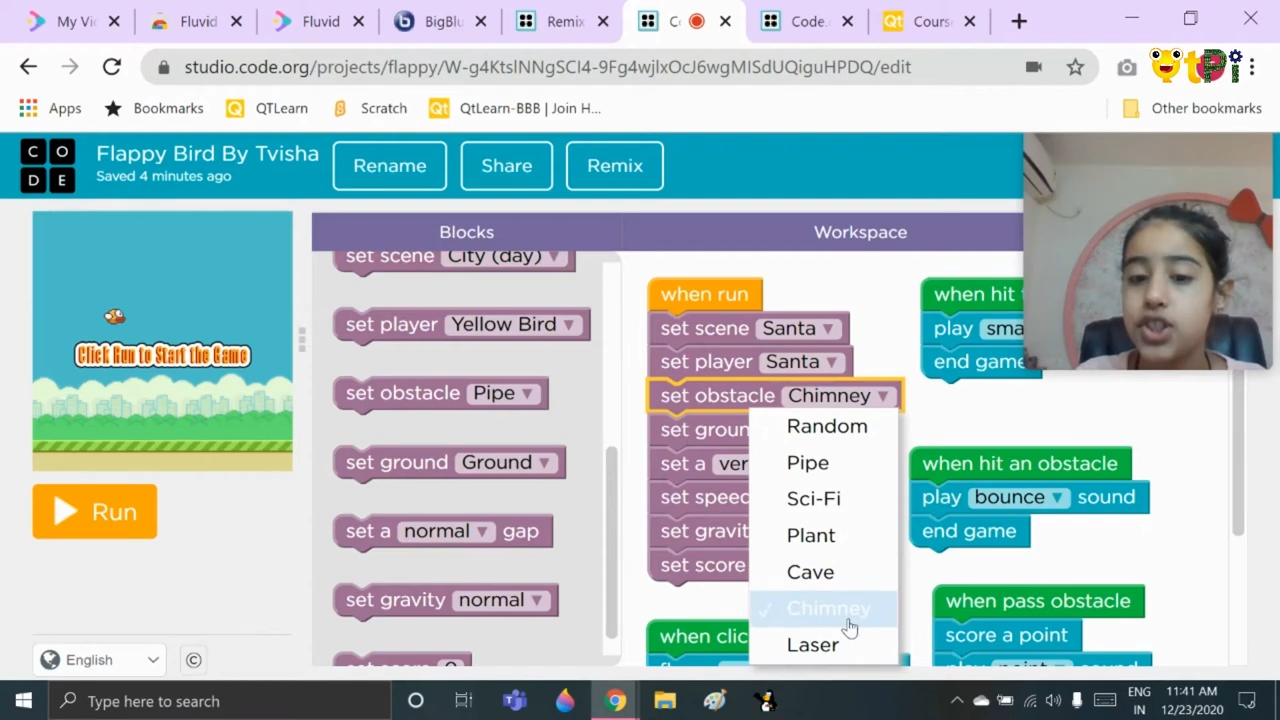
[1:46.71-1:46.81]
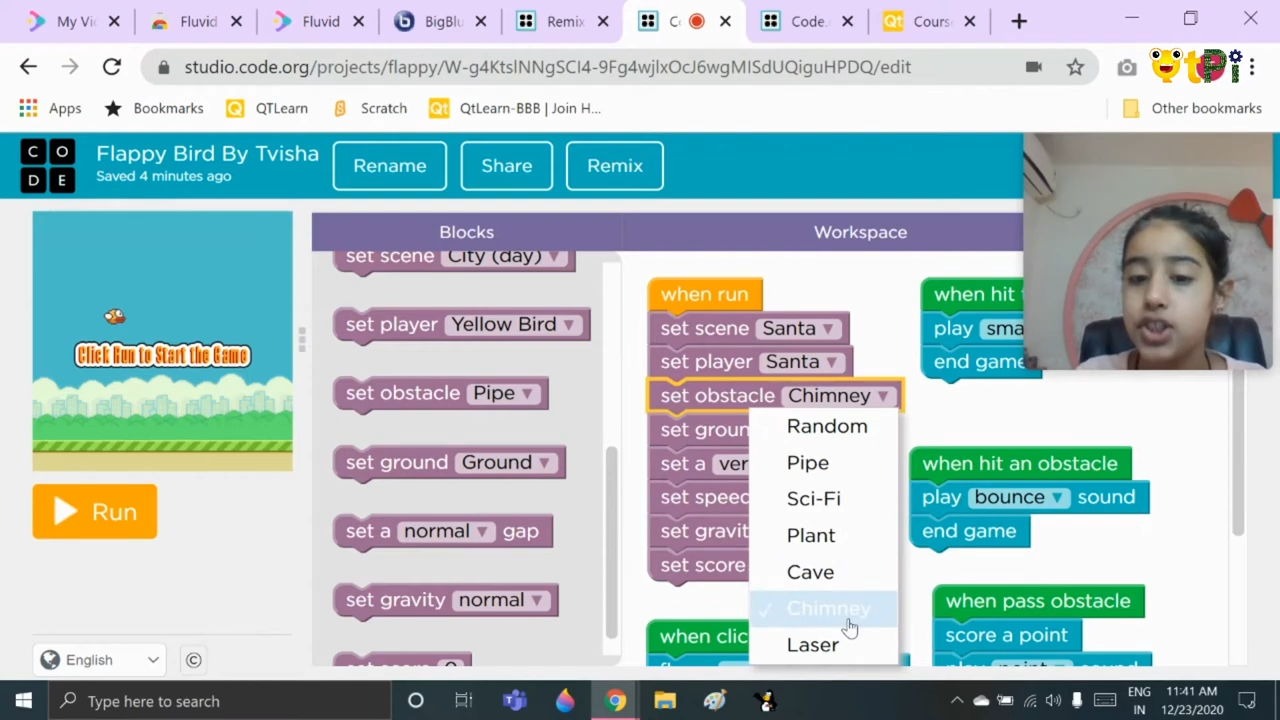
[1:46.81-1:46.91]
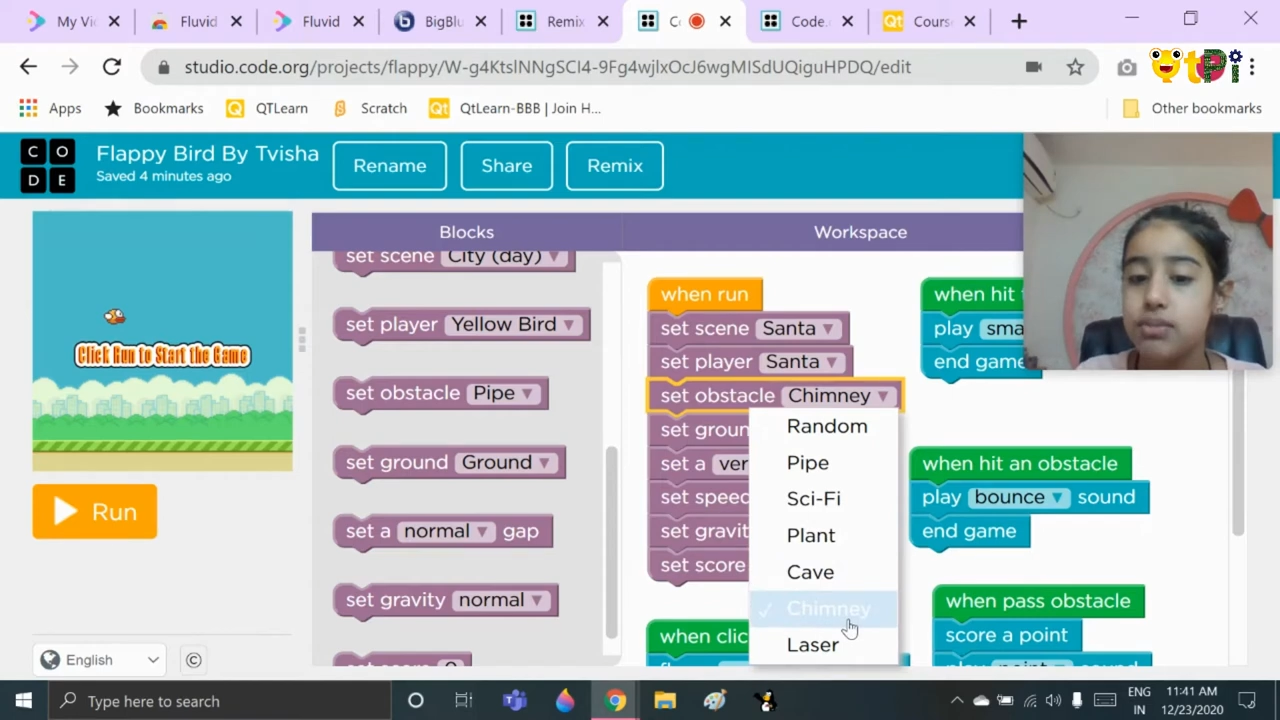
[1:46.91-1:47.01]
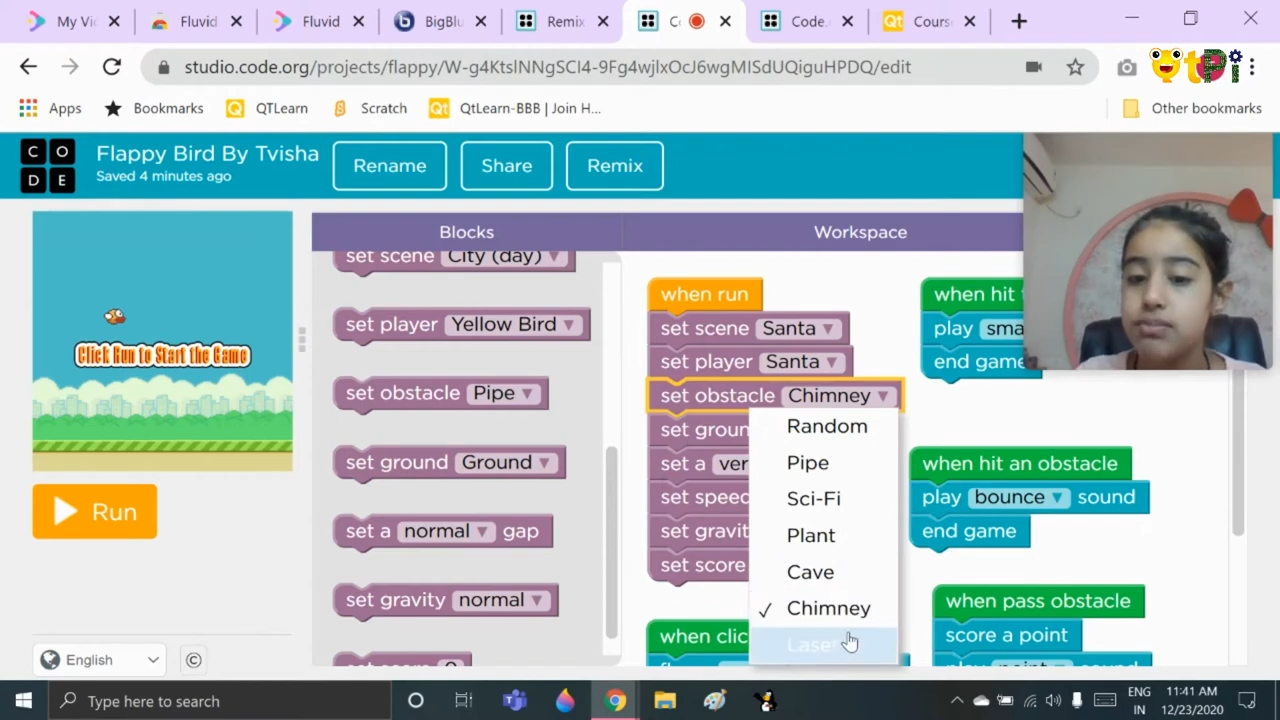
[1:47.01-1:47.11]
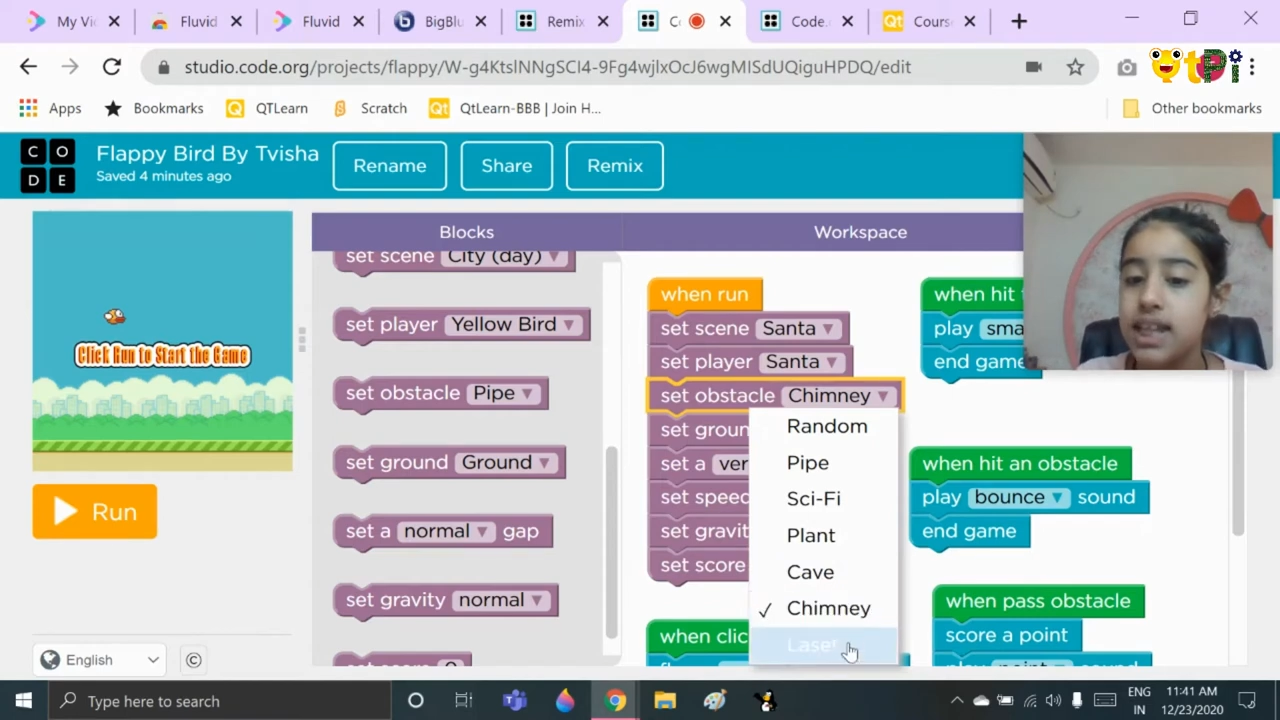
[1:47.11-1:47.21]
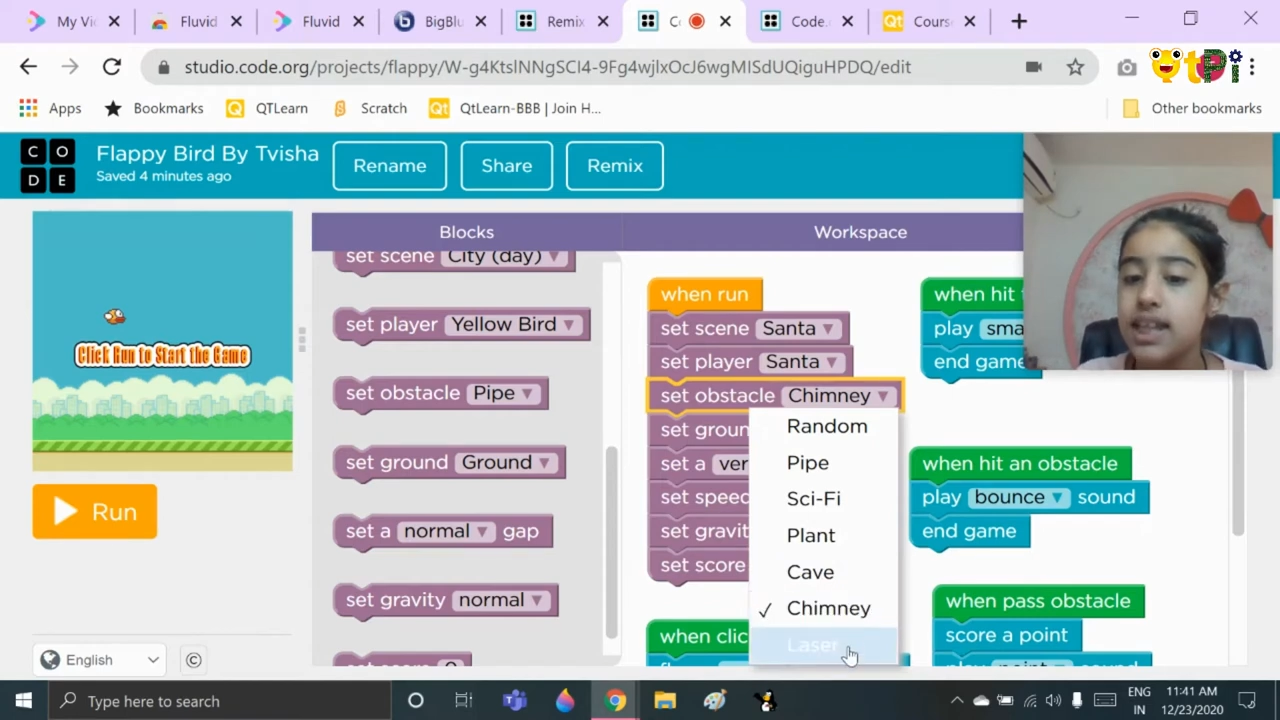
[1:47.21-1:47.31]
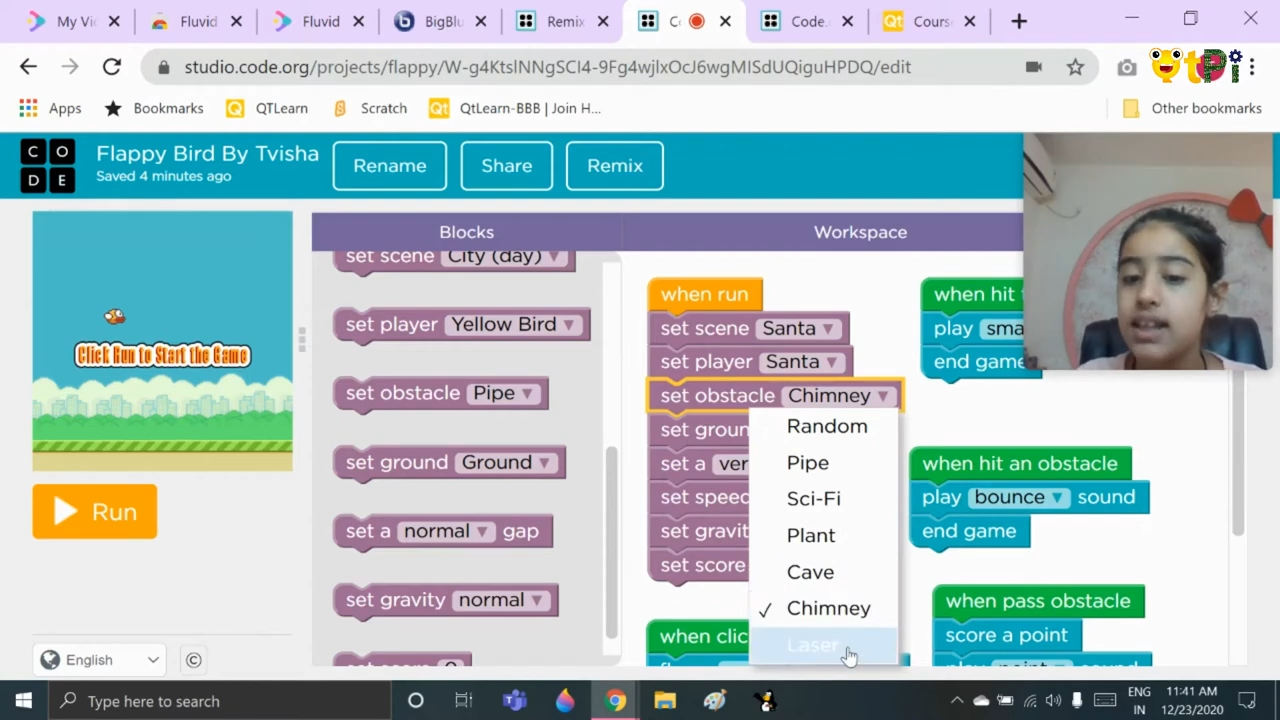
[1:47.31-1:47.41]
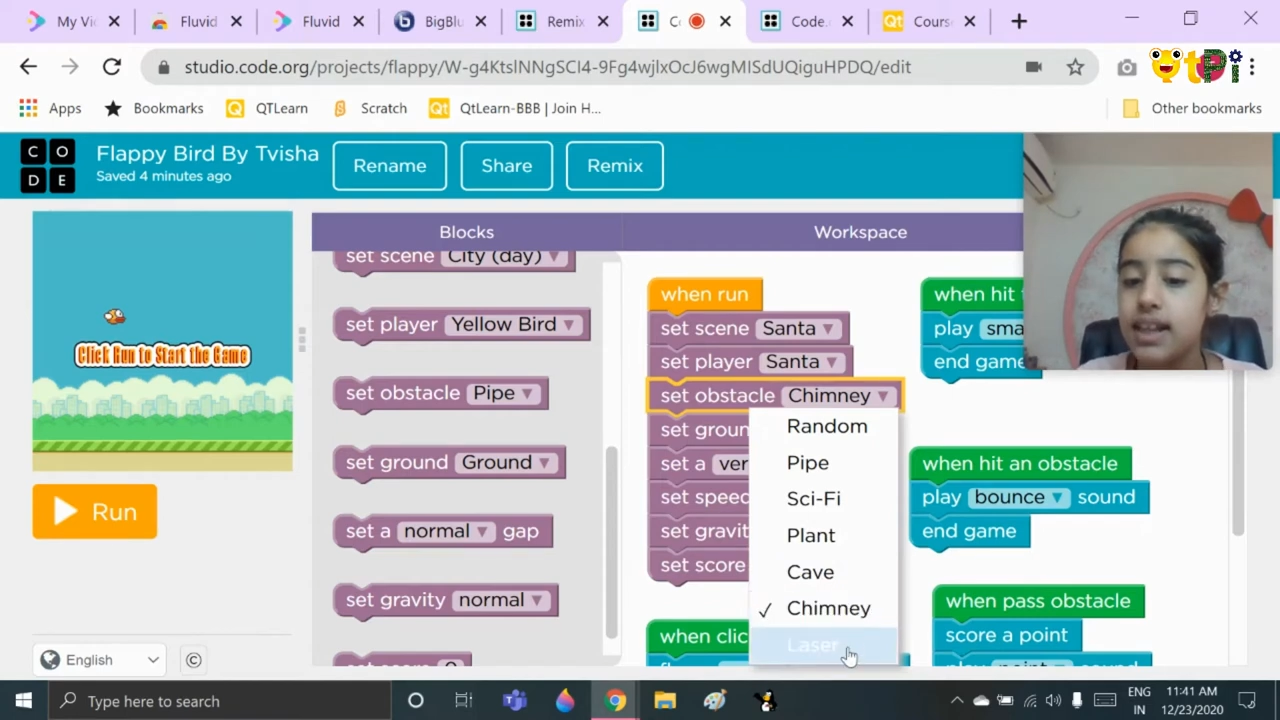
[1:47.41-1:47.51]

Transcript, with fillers: chimney,